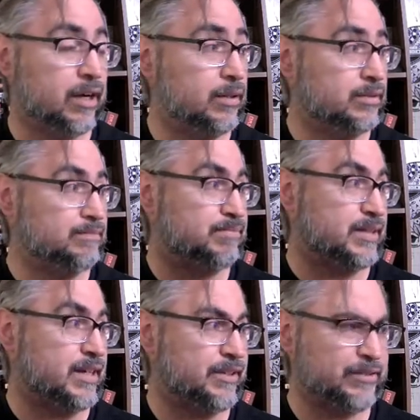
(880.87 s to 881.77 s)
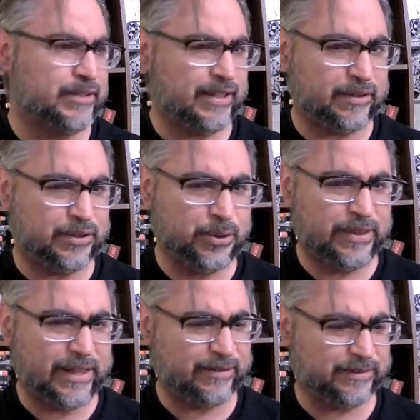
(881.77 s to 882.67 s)
oh, Banana is like
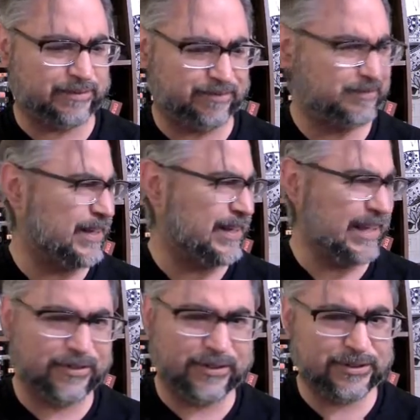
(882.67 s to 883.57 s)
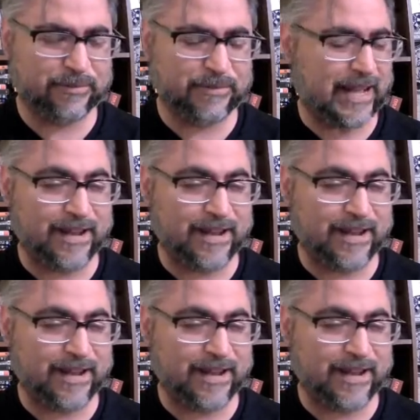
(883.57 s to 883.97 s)
2011 or something.